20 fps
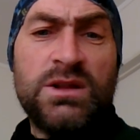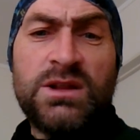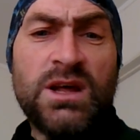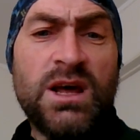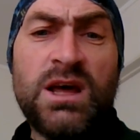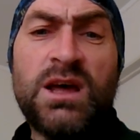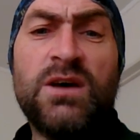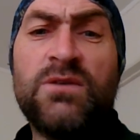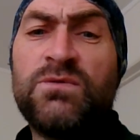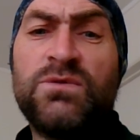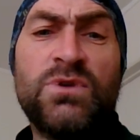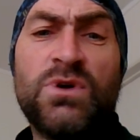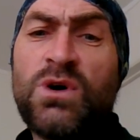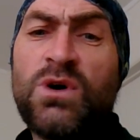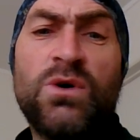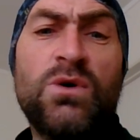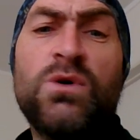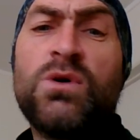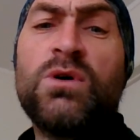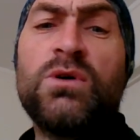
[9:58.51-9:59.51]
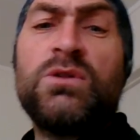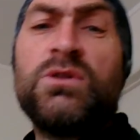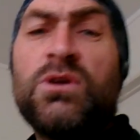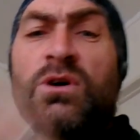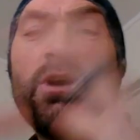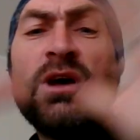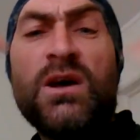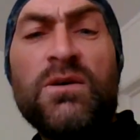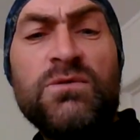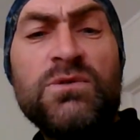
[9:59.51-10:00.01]

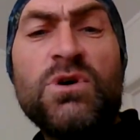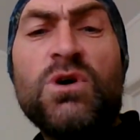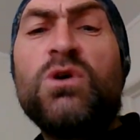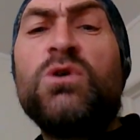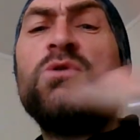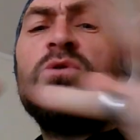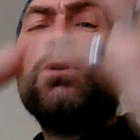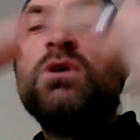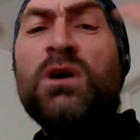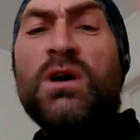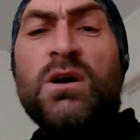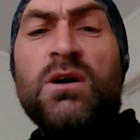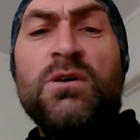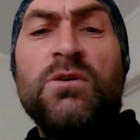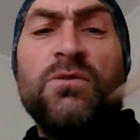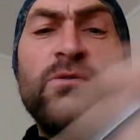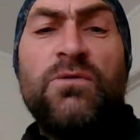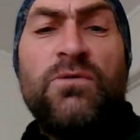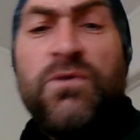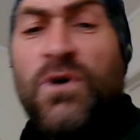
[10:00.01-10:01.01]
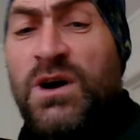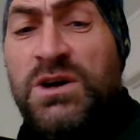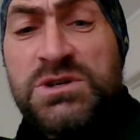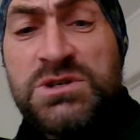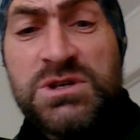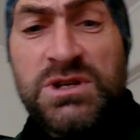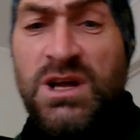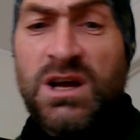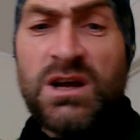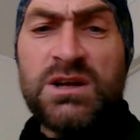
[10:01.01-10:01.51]
functionality.
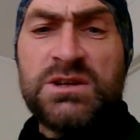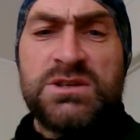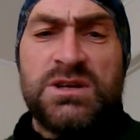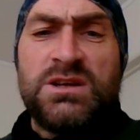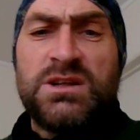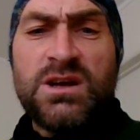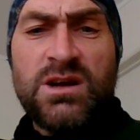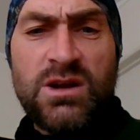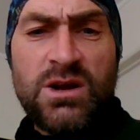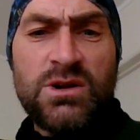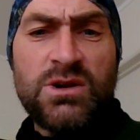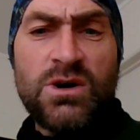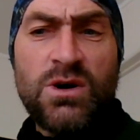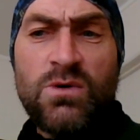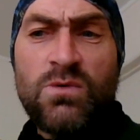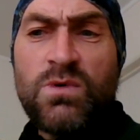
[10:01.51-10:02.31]
They don't know